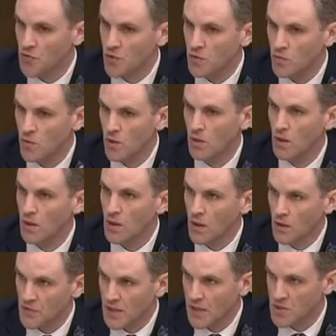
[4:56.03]
rung
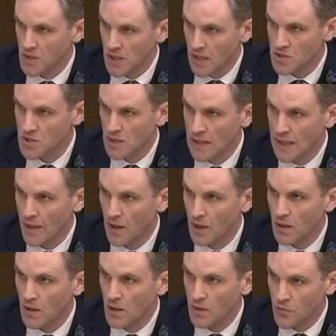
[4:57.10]
of the education ladder
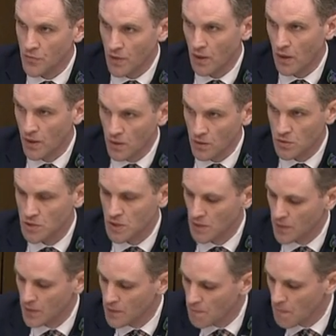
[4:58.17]
for our young
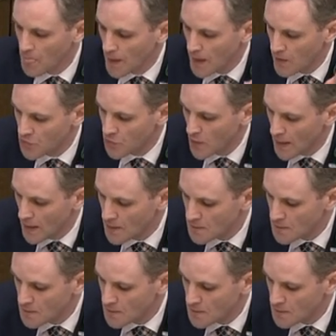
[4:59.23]
children as well.